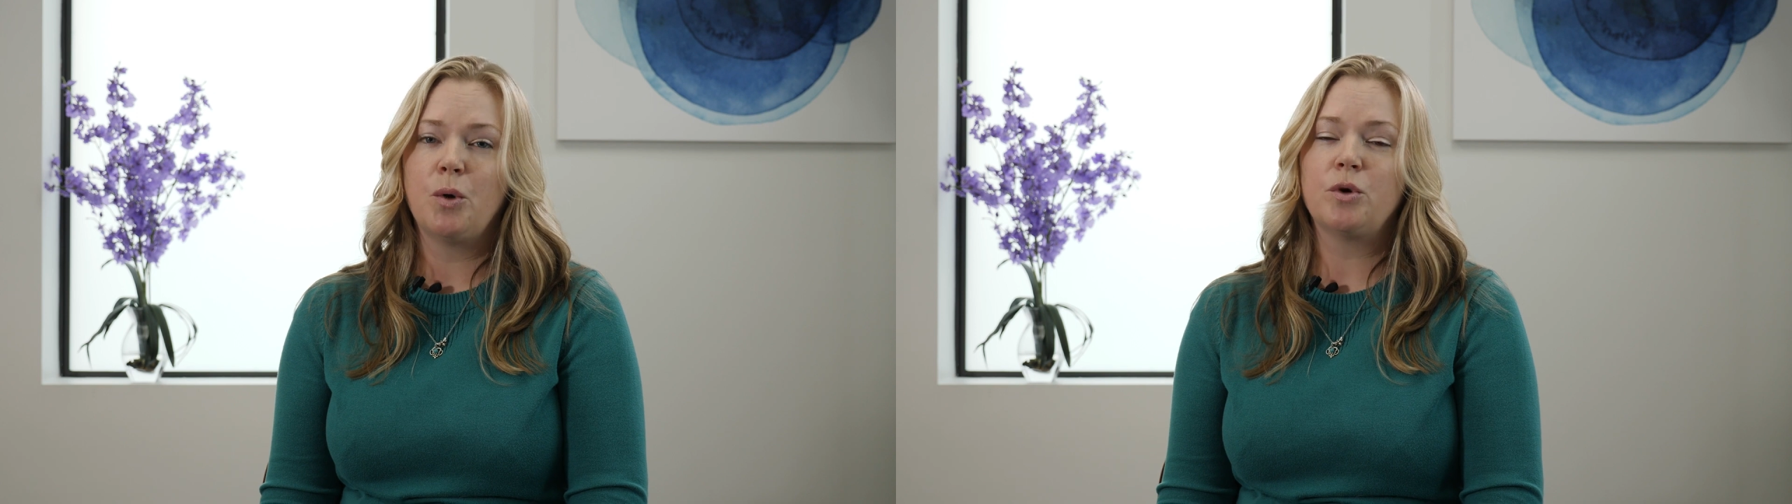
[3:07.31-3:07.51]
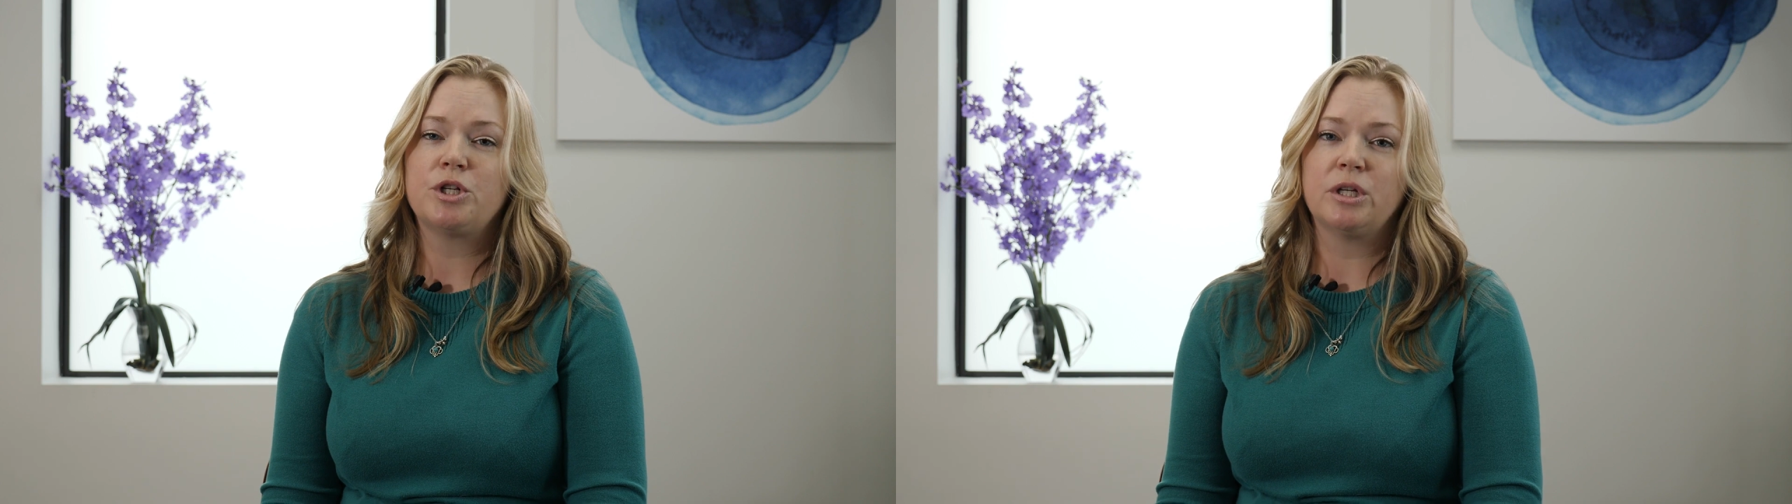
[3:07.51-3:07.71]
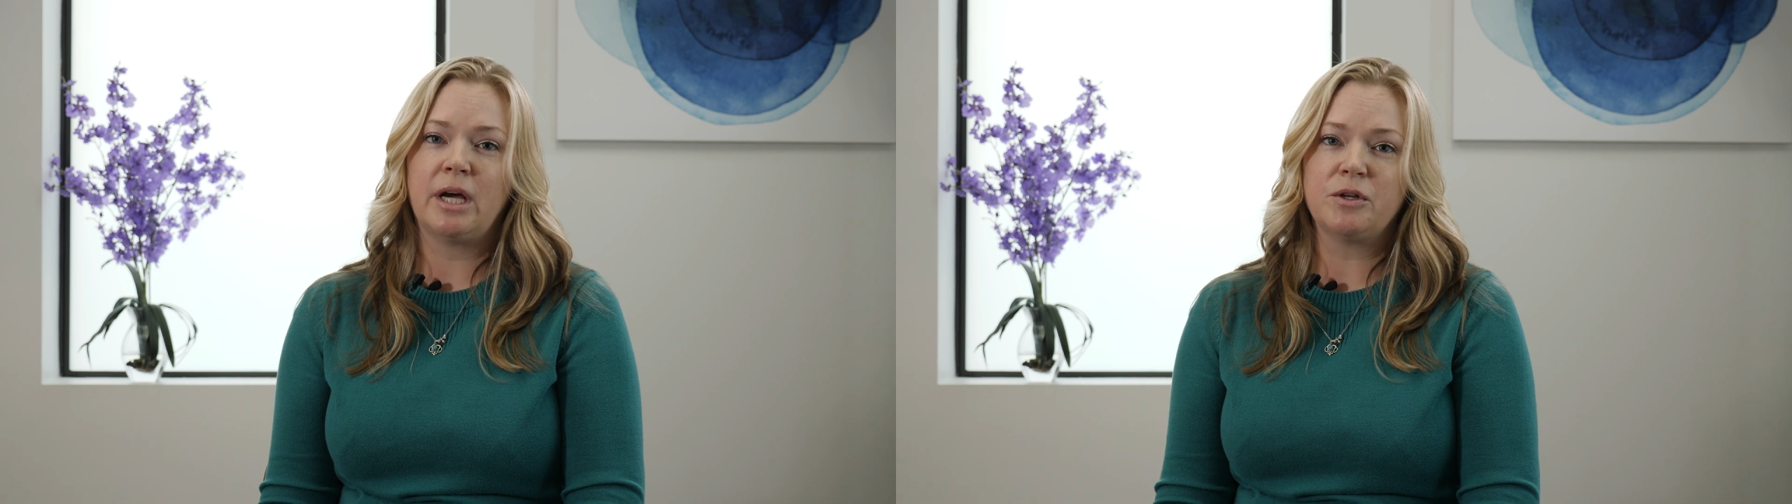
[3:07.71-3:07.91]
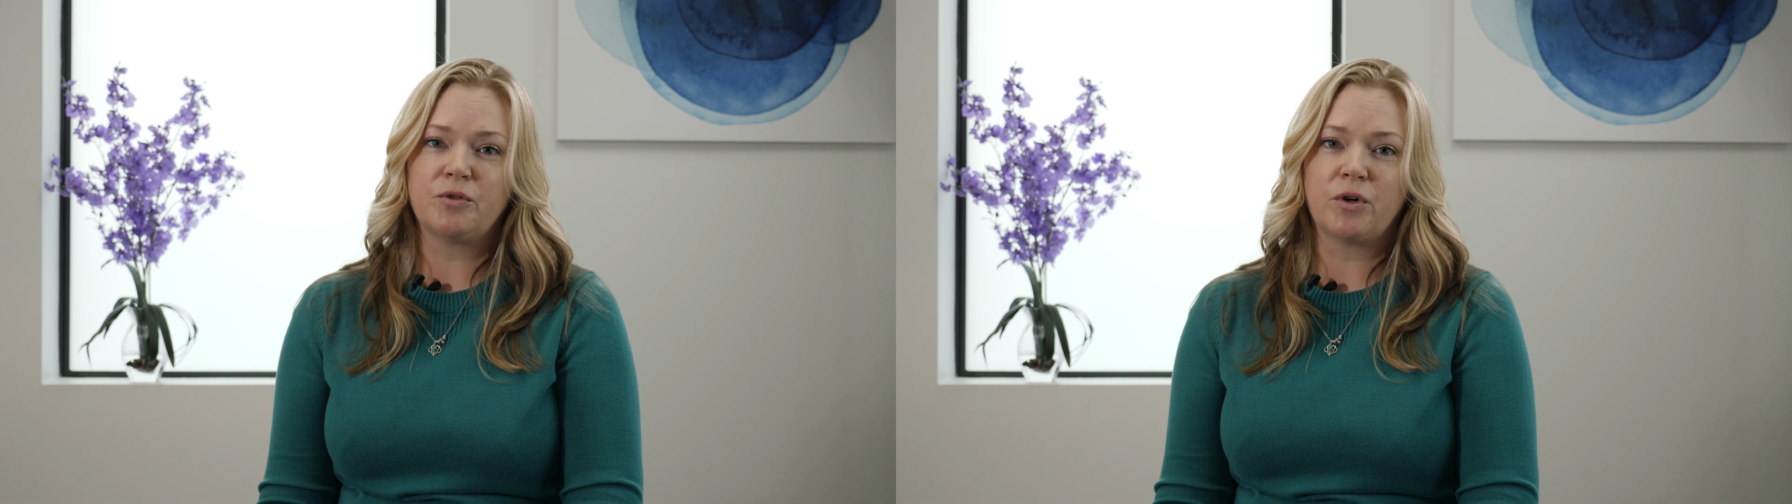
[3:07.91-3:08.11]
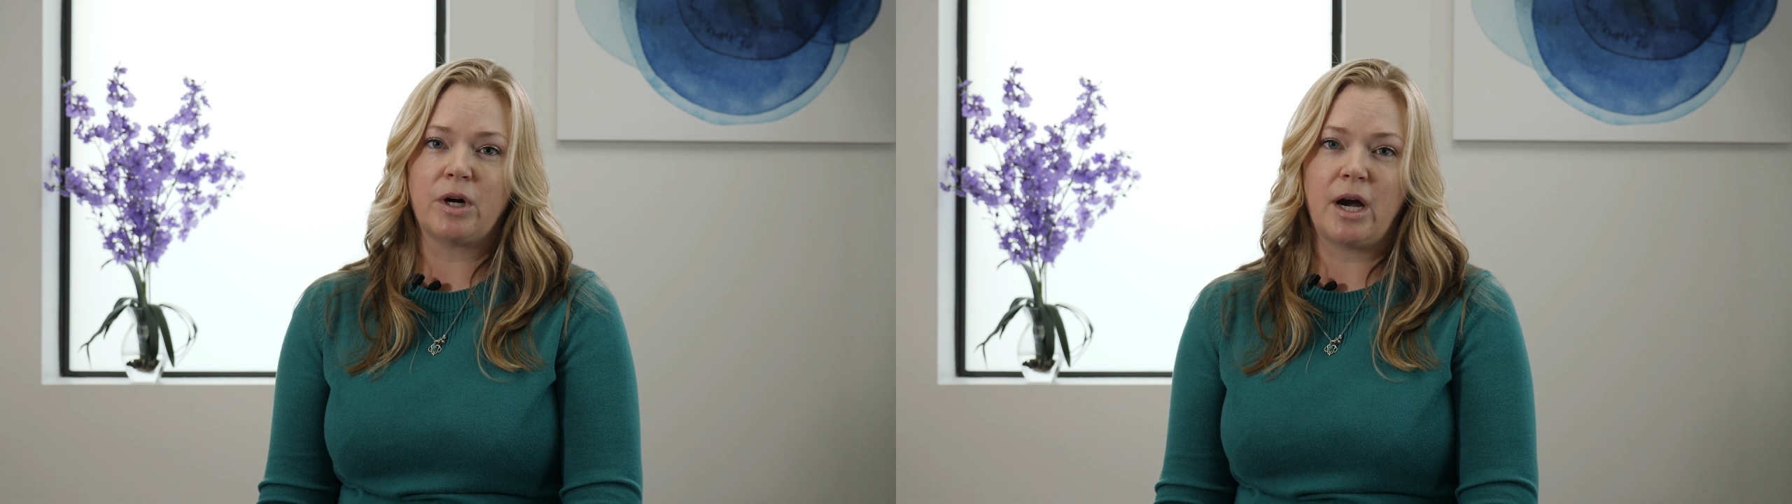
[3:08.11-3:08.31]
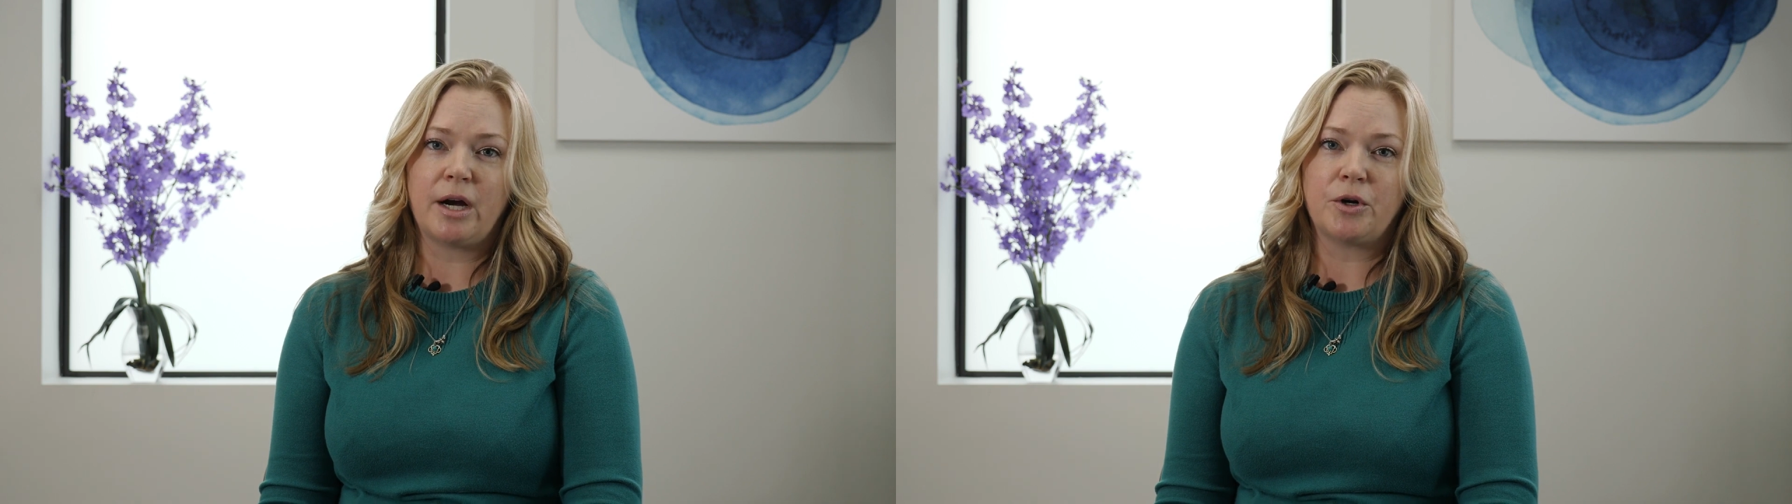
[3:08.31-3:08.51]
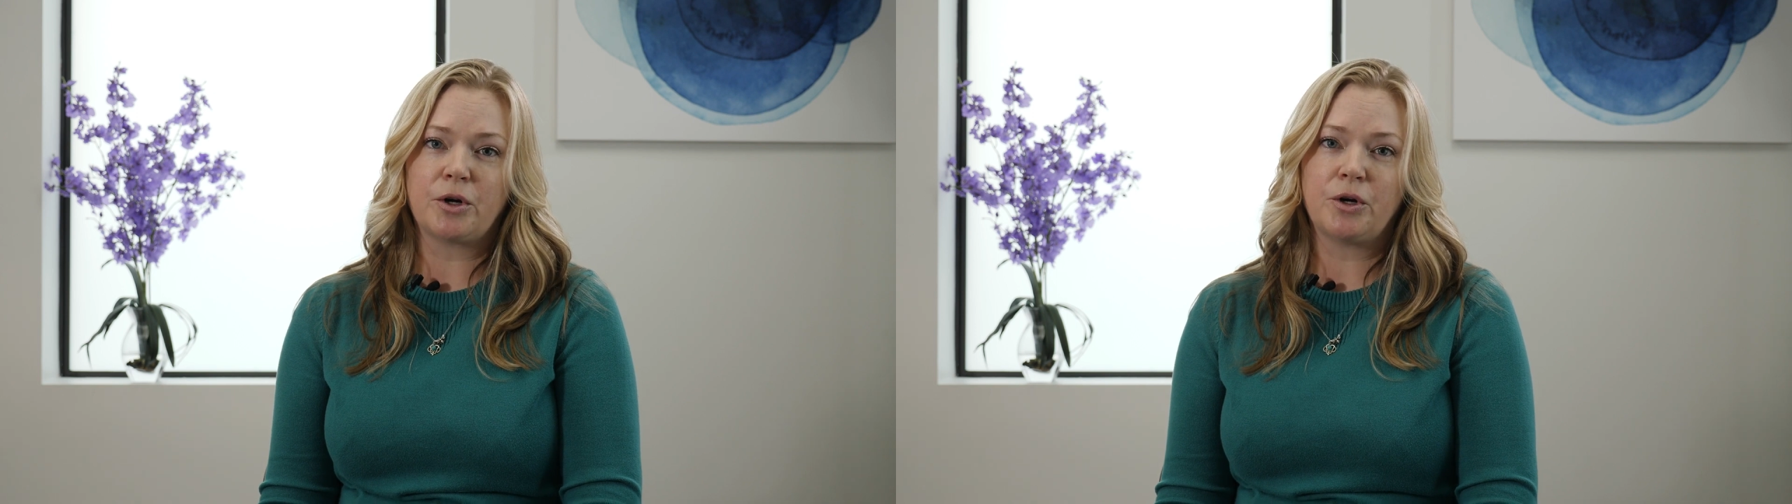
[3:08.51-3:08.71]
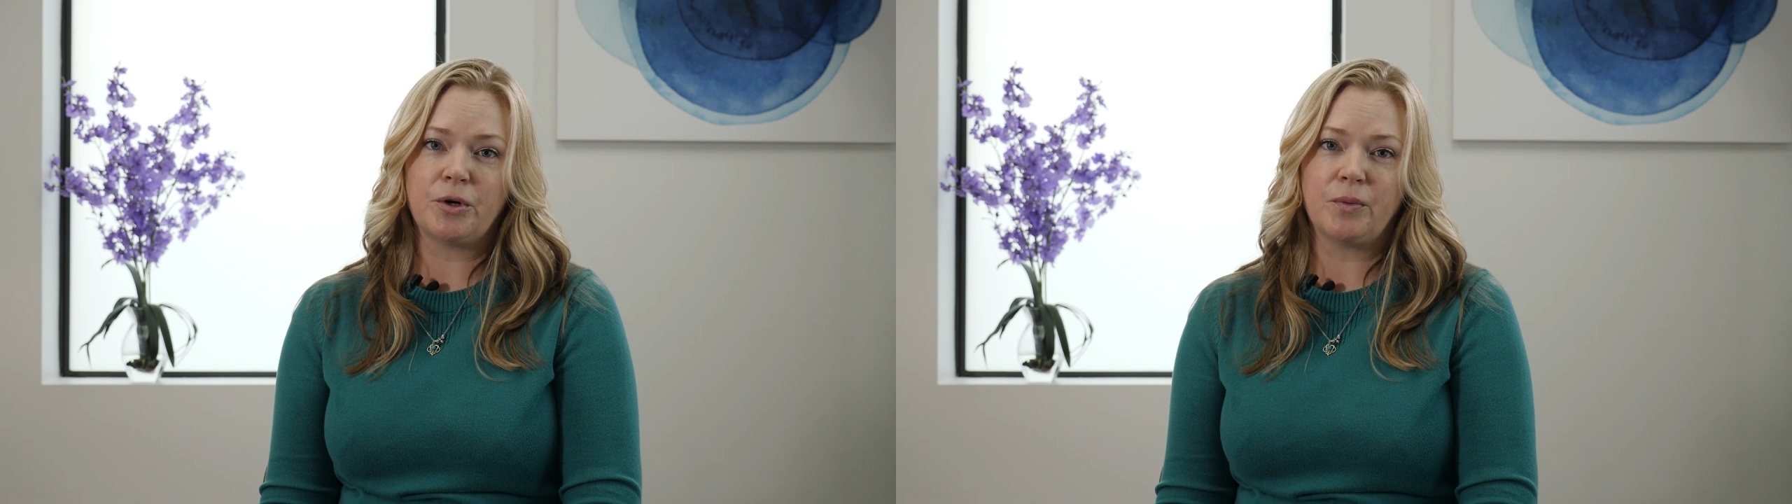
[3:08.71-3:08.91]
which allows for a higher
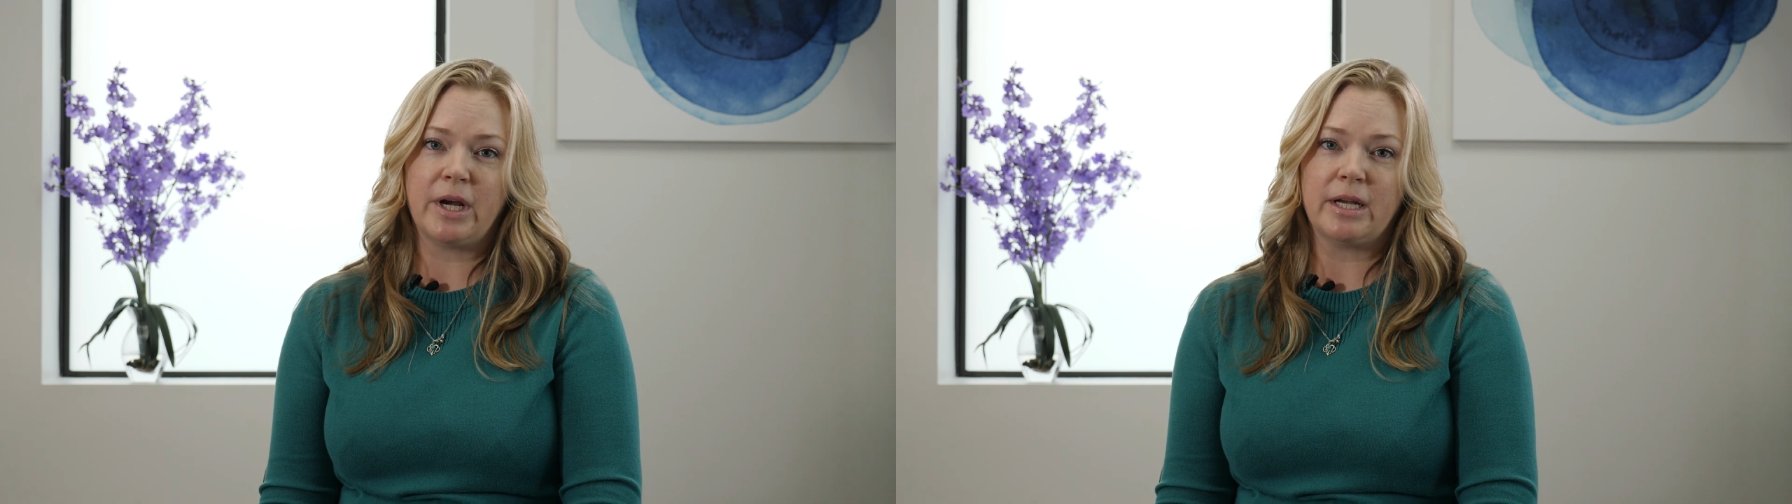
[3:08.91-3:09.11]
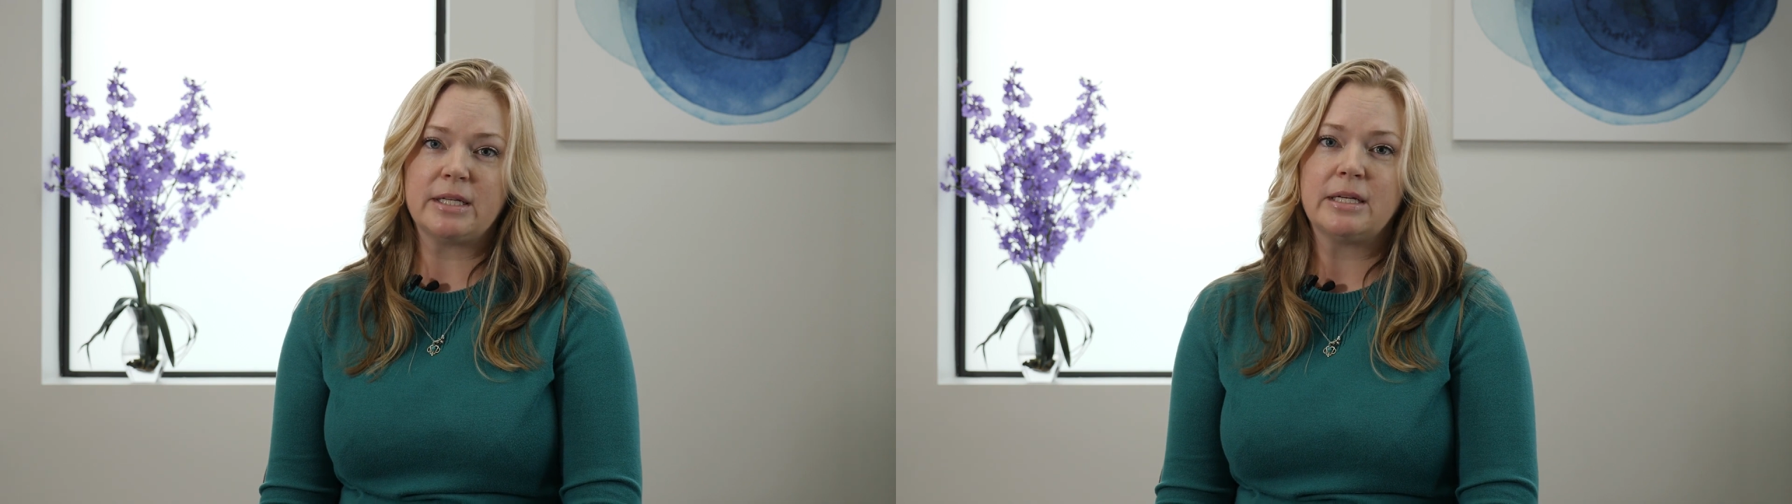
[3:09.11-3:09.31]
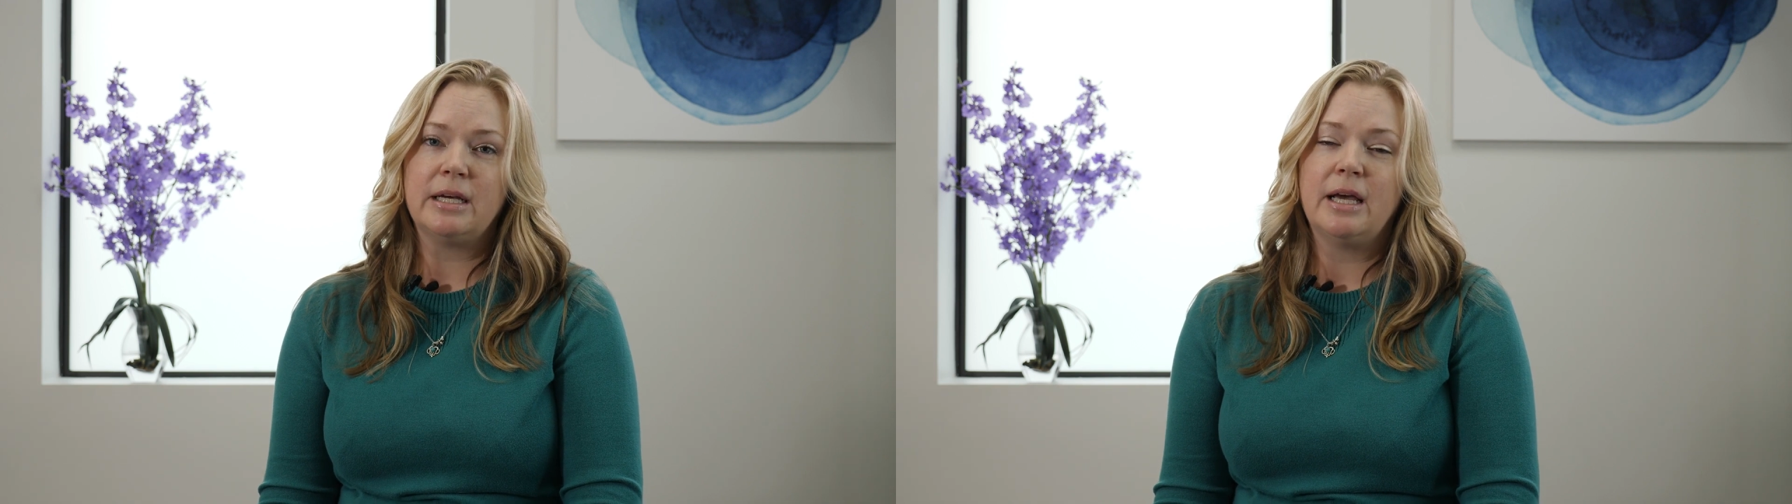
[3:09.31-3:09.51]
cure rate.